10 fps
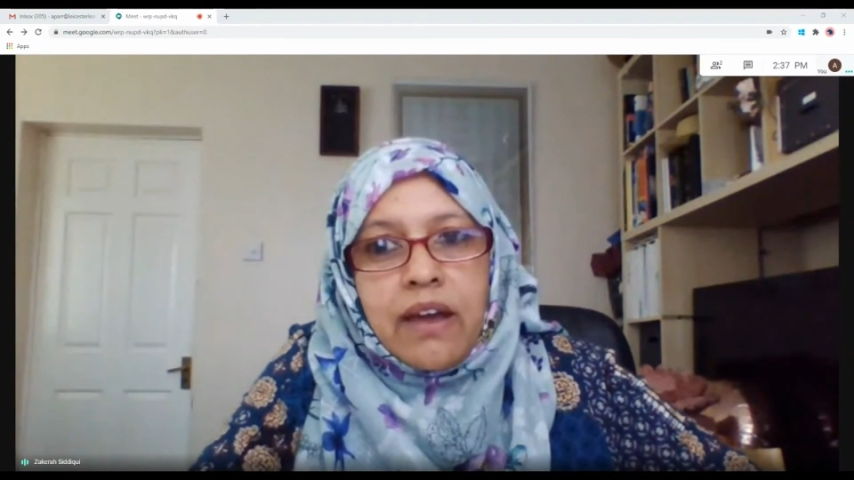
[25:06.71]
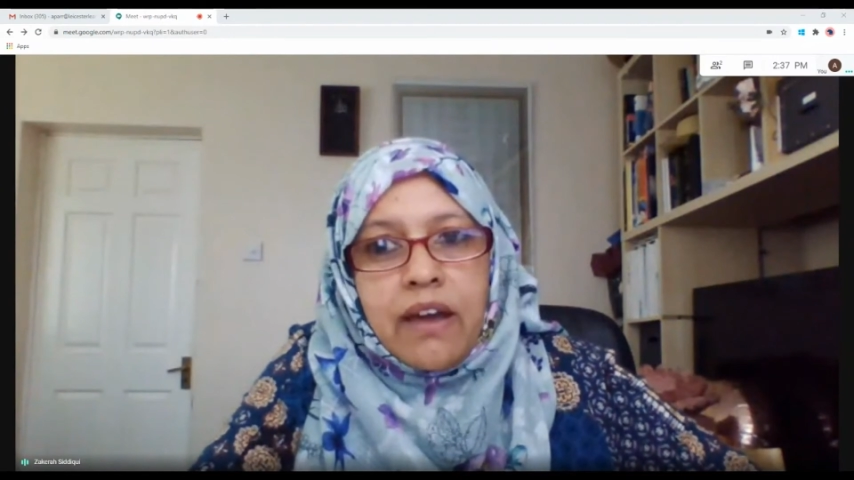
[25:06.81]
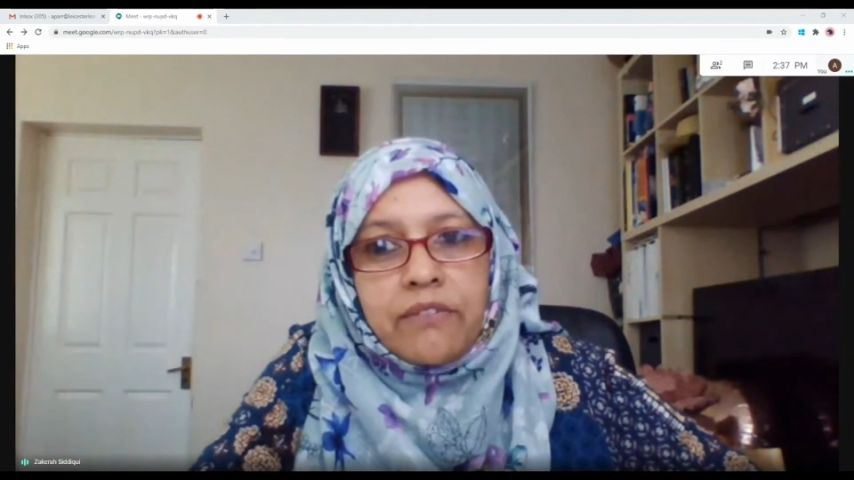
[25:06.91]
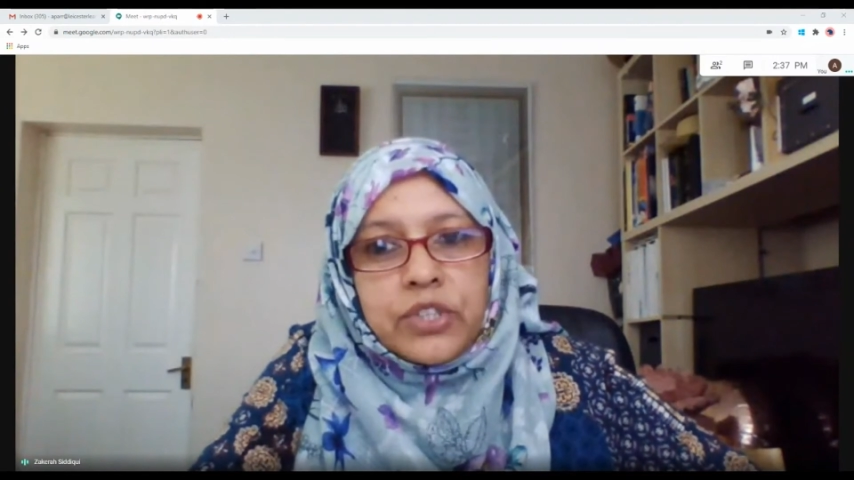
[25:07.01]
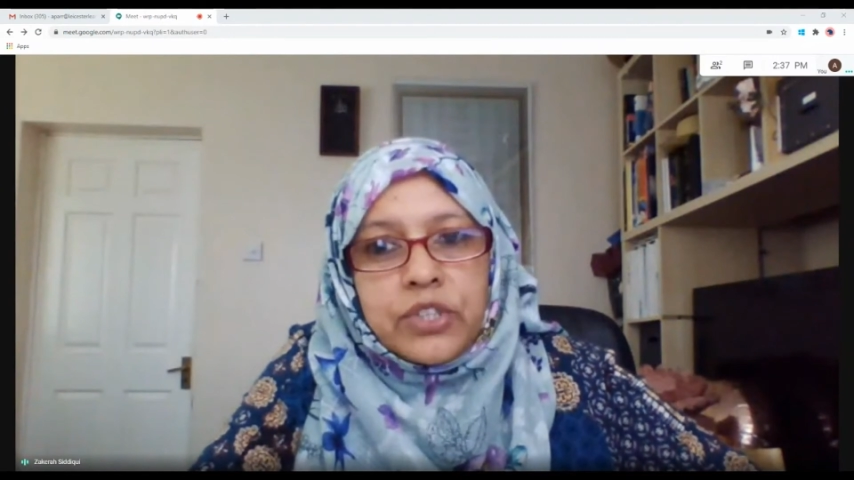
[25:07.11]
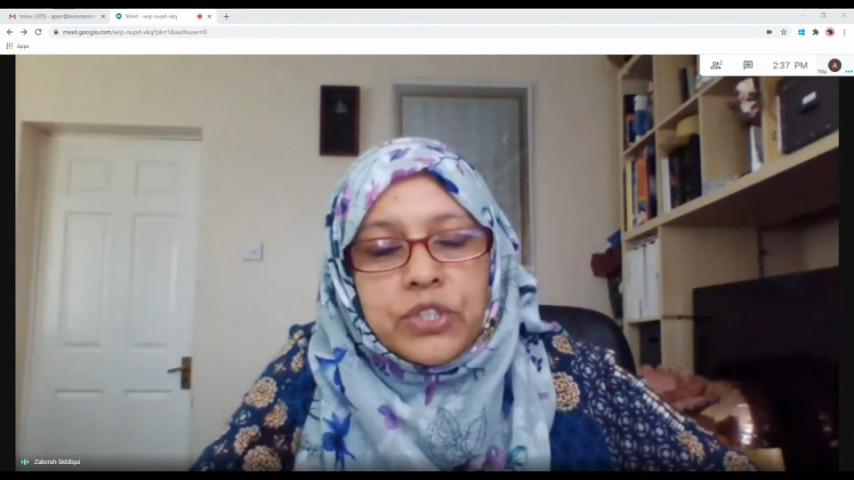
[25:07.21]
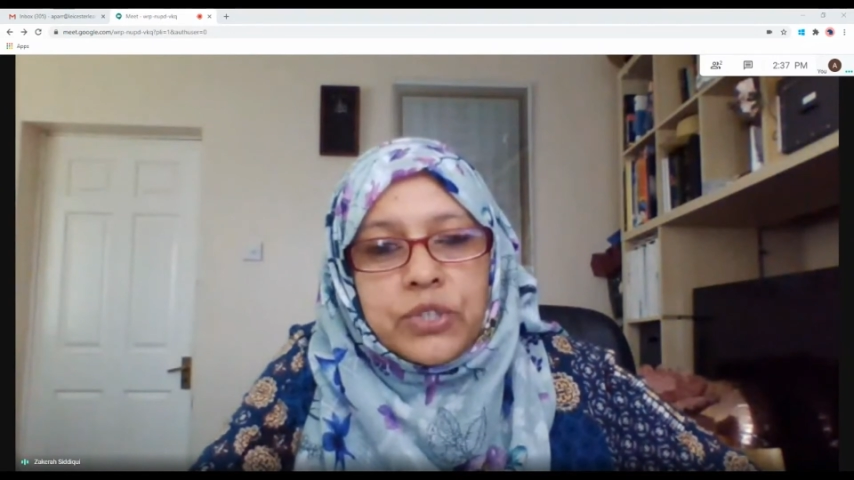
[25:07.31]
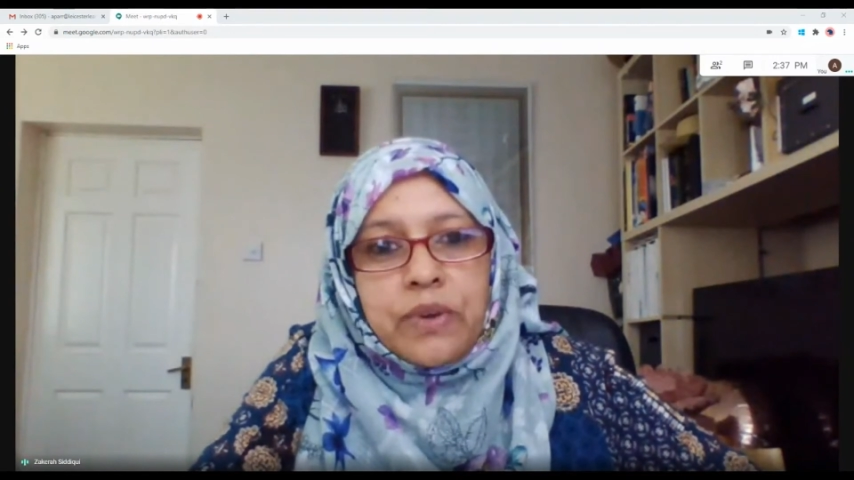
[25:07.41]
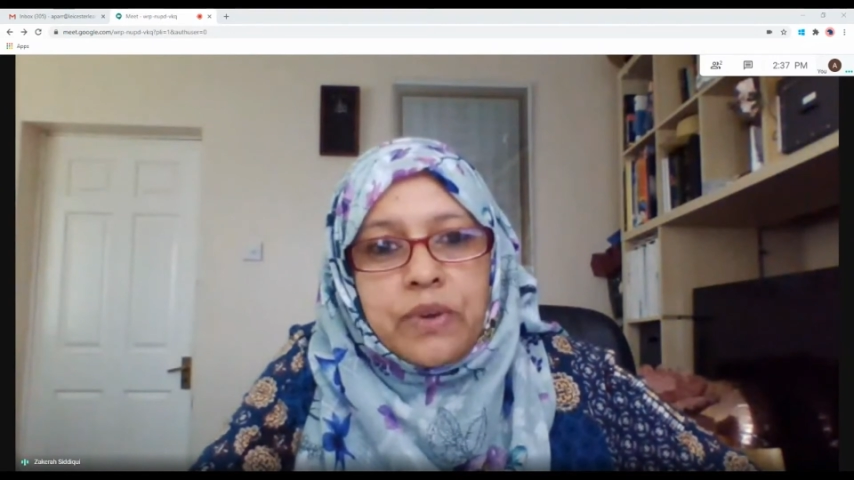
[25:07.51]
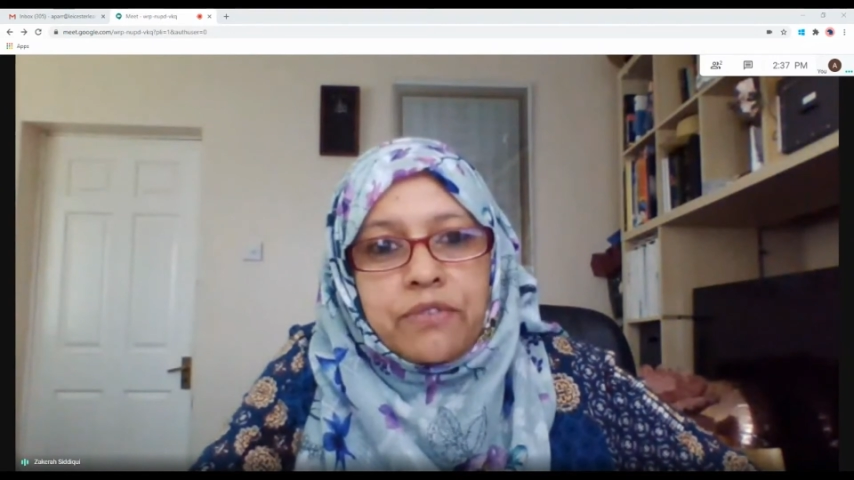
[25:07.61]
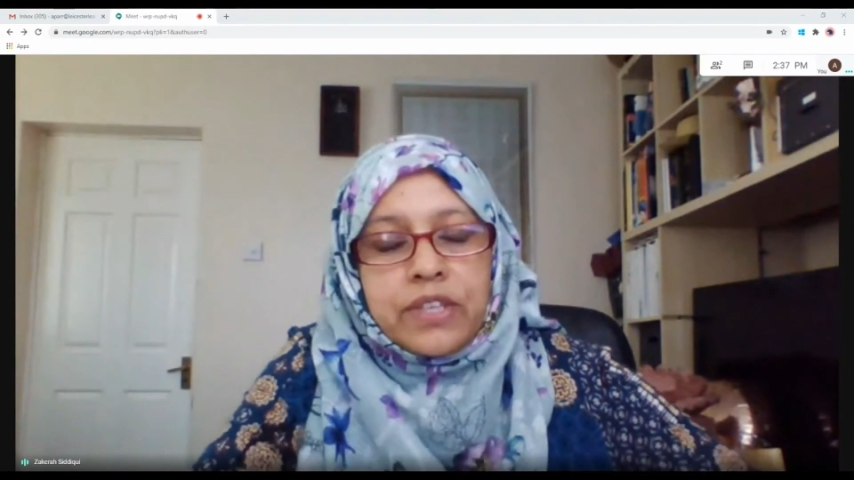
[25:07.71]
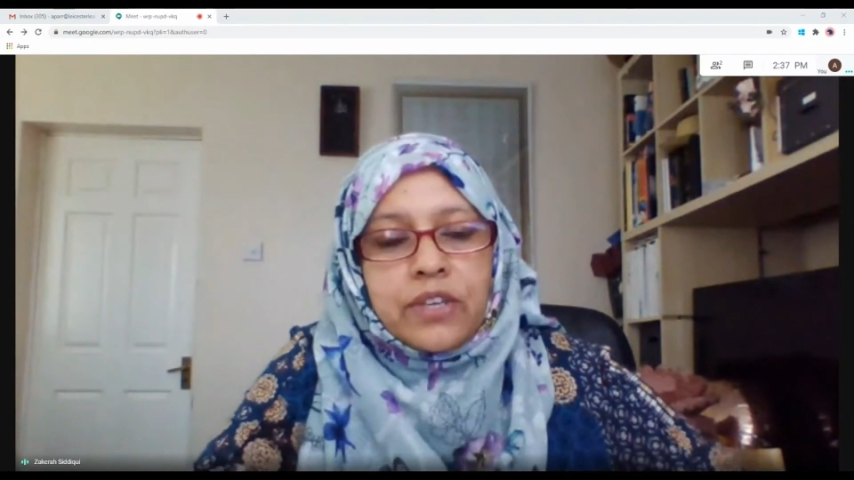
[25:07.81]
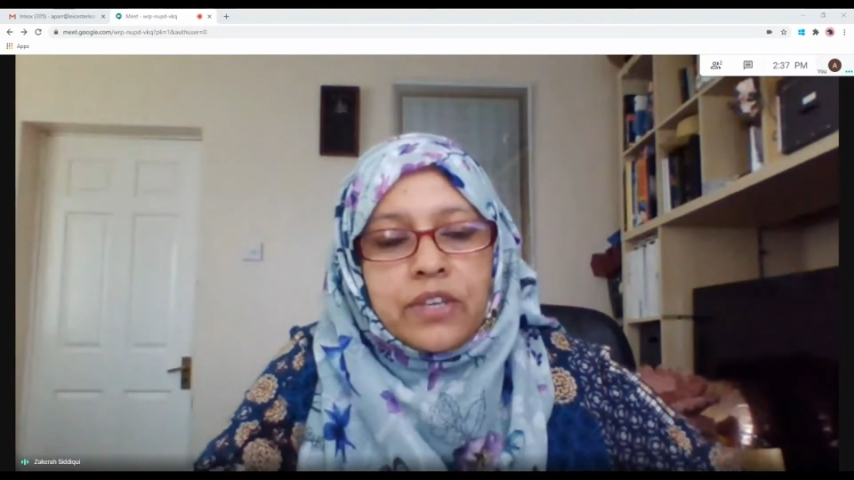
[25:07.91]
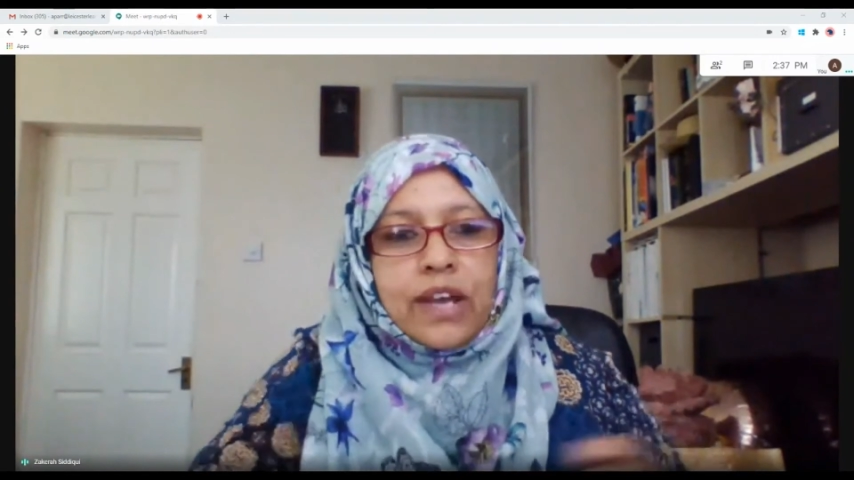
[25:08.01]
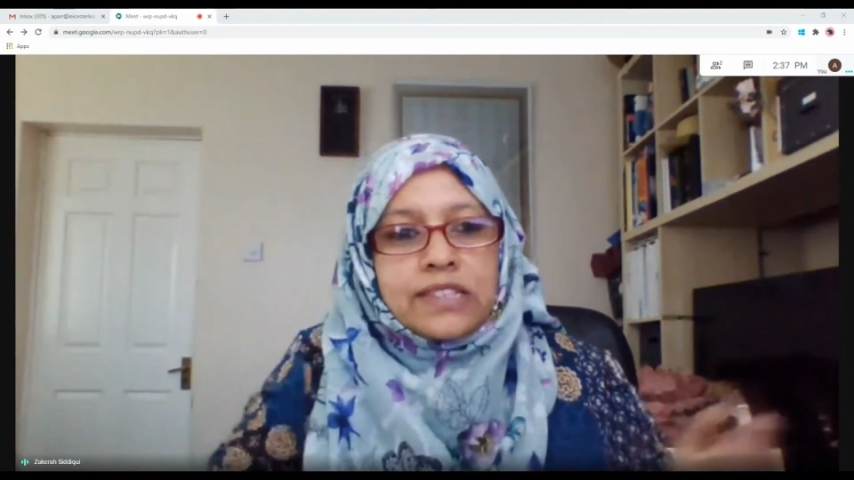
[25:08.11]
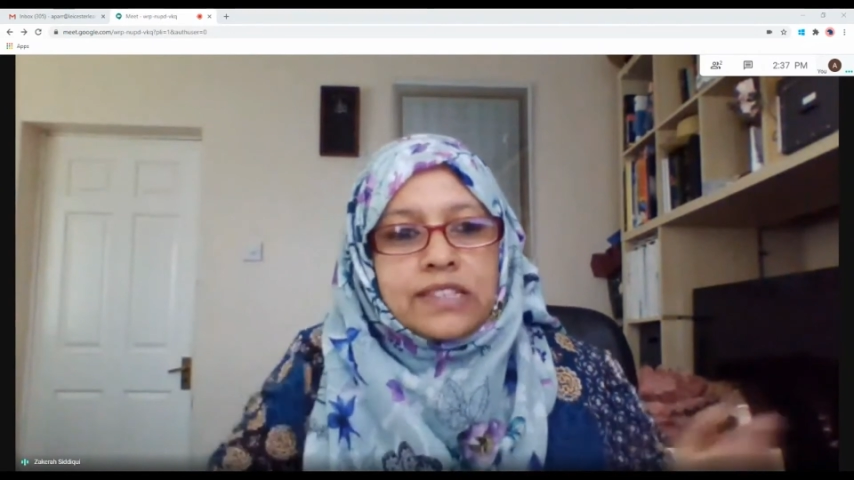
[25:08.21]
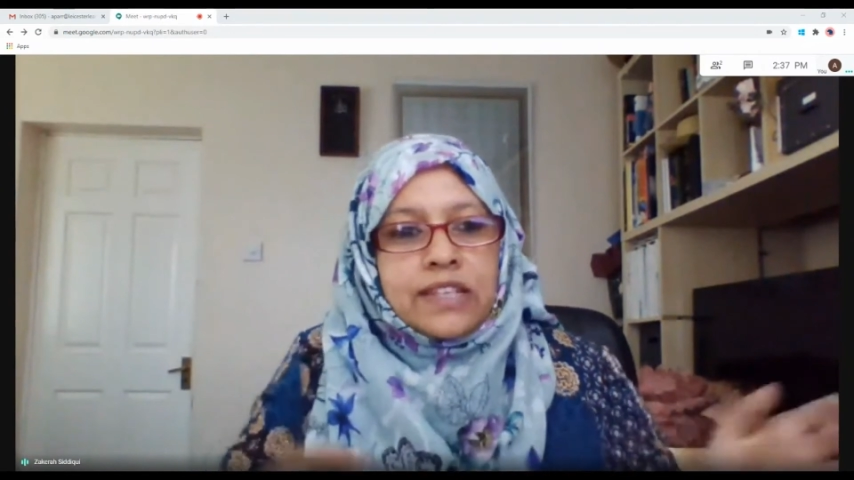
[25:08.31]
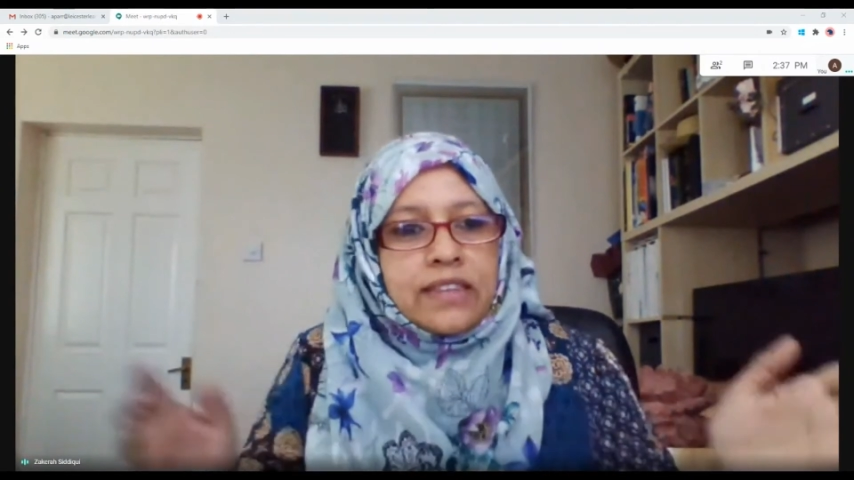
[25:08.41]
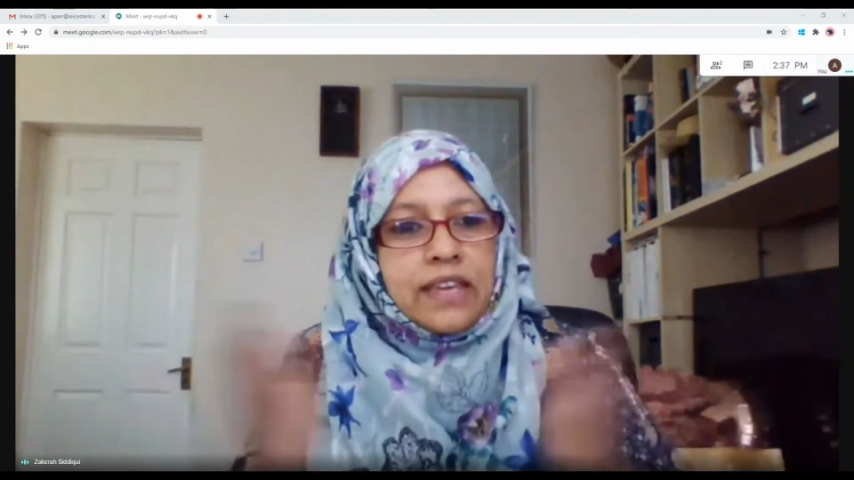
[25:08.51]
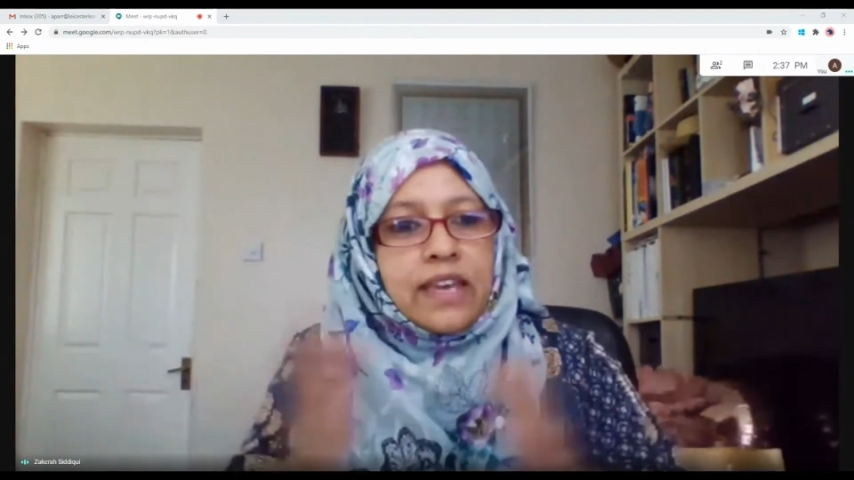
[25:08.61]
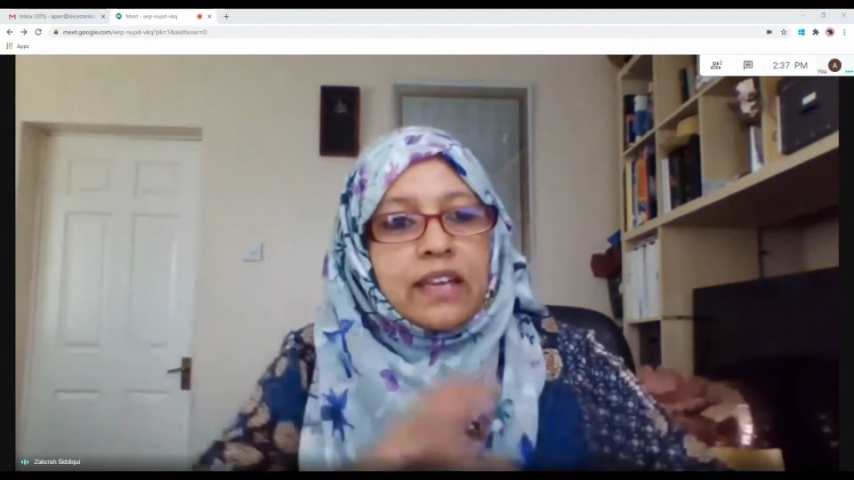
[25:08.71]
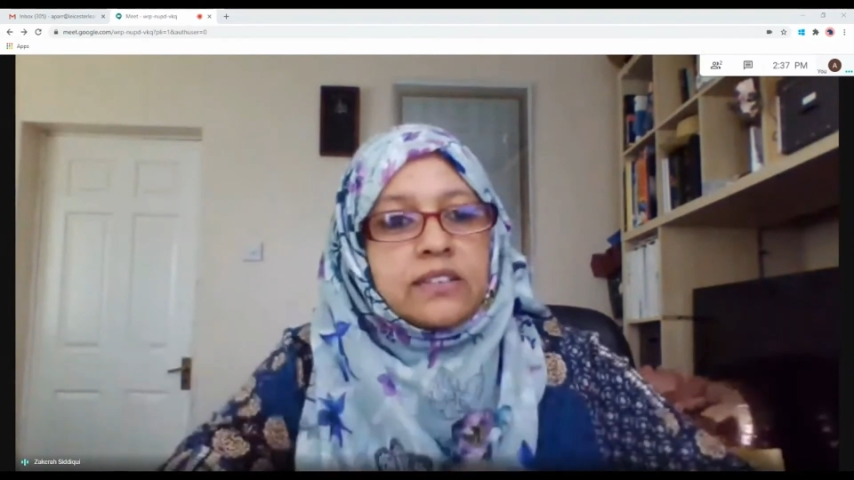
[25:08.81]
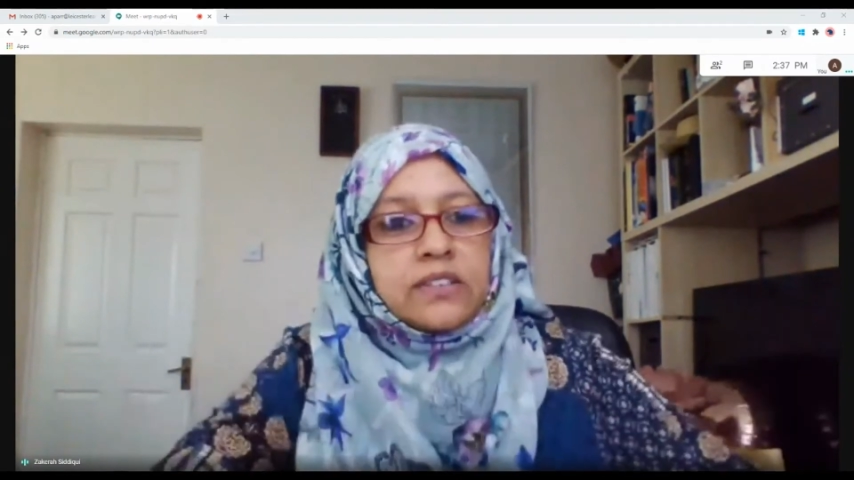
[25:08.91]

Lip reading: having to do everything right at the end.